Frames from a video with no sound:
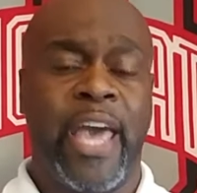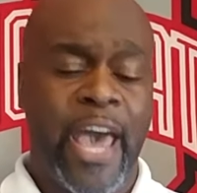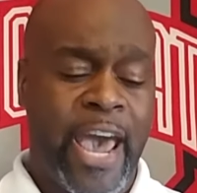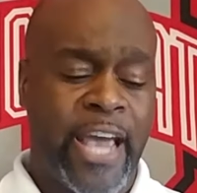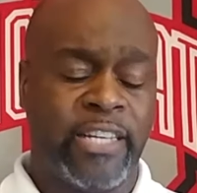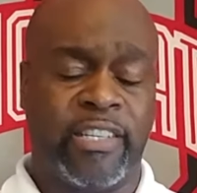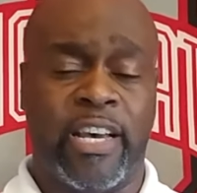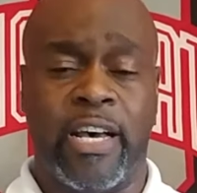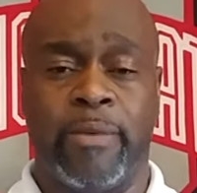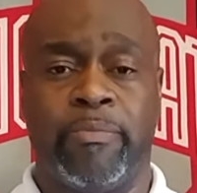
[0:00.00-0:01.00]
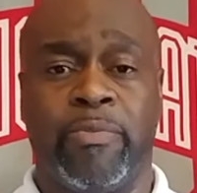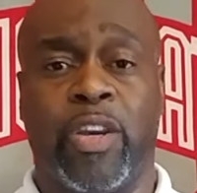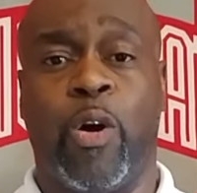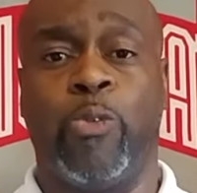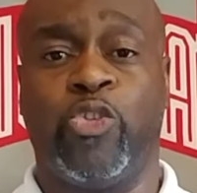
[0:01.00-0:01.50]
at um, the
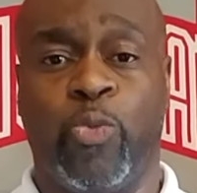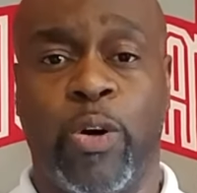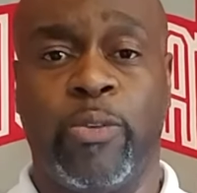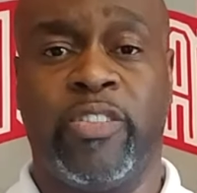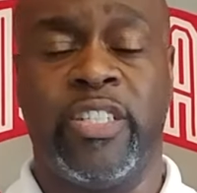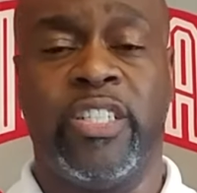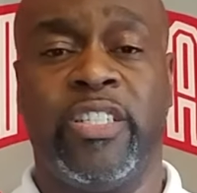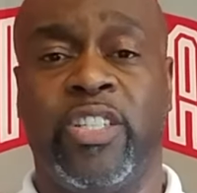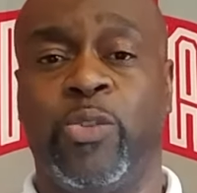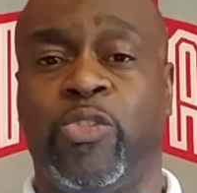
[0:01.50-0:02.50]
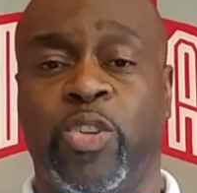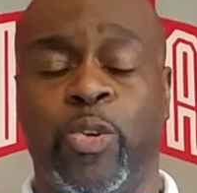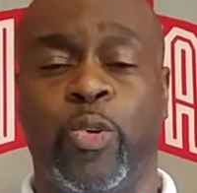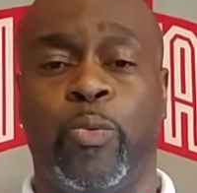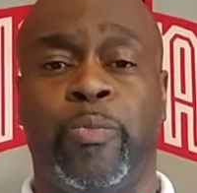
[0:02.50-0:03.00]
Coach Wilson,
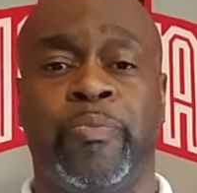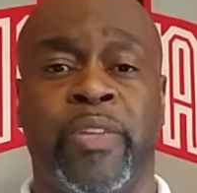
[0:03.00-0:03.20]
YouTube,